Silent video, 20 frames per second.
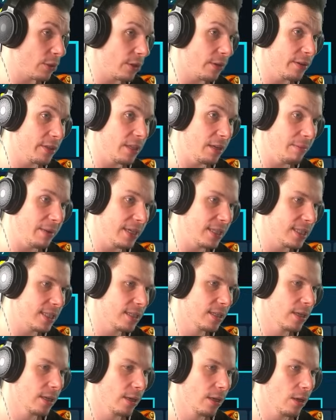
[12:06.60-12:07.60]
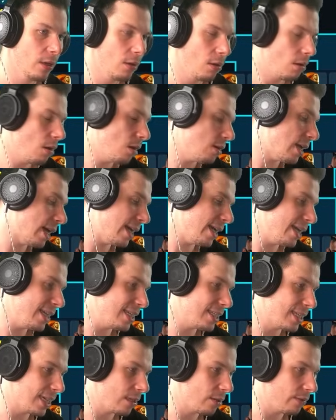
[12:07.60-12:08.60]
our teammates. On A
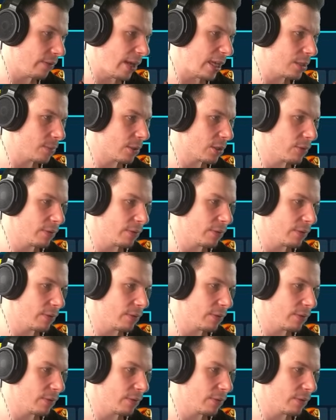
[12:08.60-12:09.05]
side of Icebox,